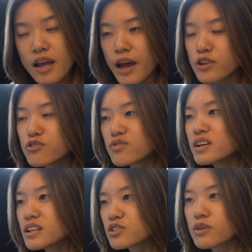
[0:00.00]
and you
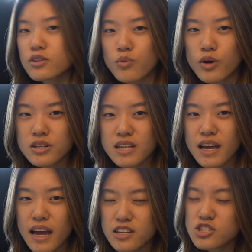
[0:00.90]
feel it throughout the
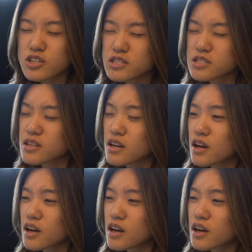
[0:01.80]
workday and it's just